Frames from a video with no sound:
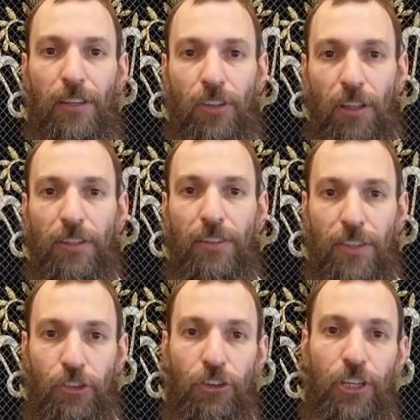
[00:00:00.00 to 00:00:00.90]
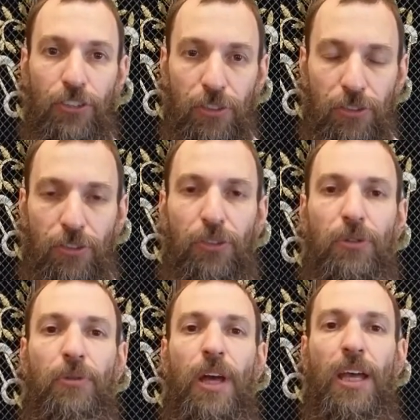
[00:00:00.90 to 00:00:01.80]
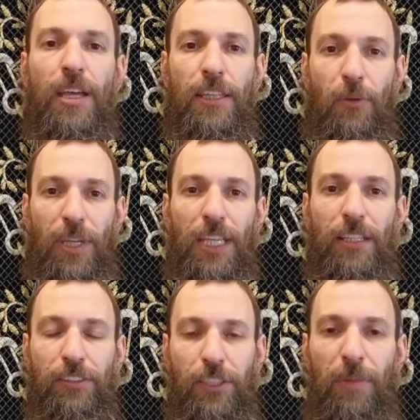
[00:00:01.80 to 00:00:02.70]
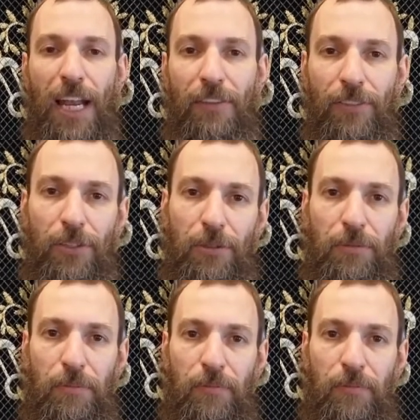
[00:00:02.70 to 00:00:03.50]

Cholent is the traditional stew that we eat on Shabbat afternoon.